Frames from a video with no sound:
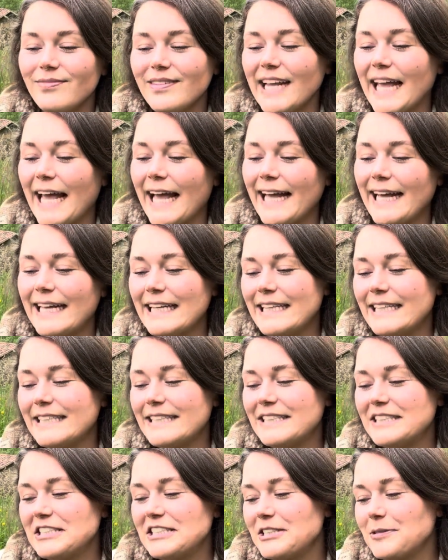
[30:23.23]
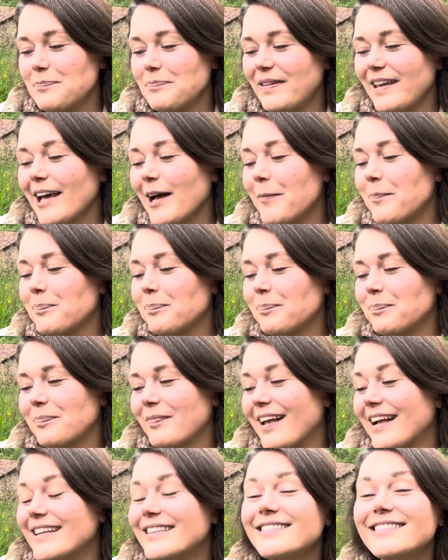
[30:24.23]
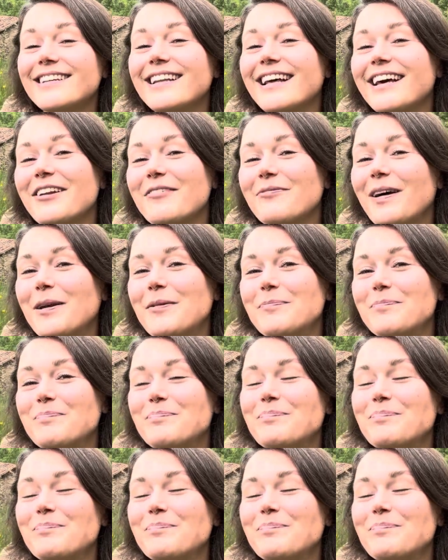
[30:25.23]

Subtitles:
And yeah, it's a lot of fun.